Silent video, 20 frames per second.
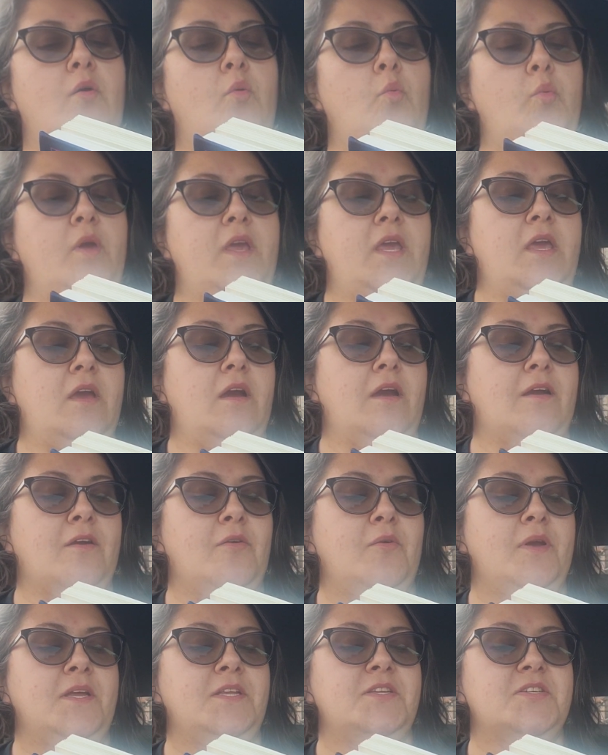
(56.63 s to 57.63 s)
we are
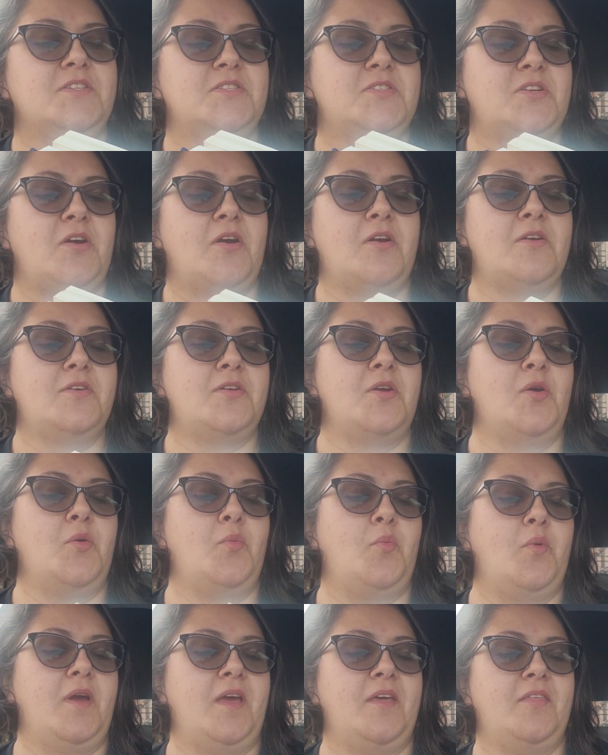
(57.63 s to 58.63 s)
going to start
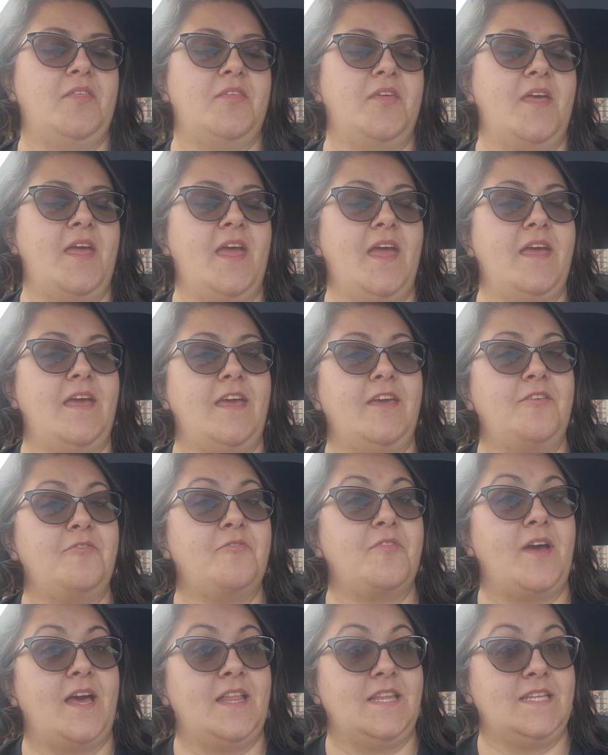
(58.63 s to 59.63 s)
with a
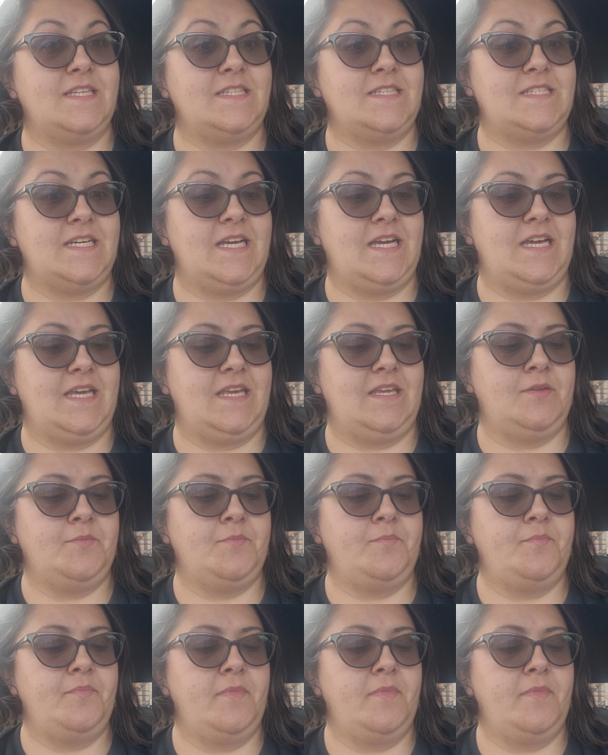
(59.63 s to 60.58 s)
Valentine.